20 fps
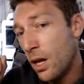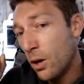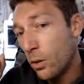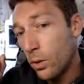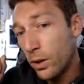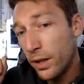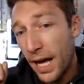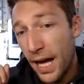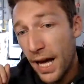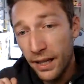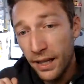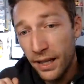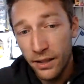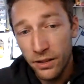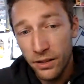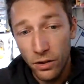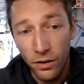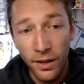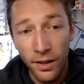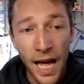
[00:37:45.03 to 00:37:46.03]
with adding
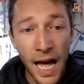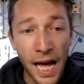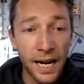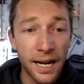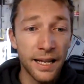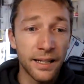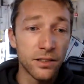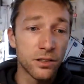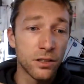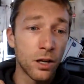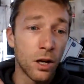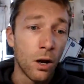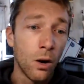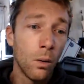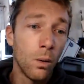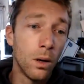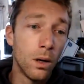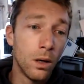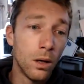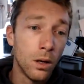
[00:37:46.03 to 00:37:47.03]
this or that. And so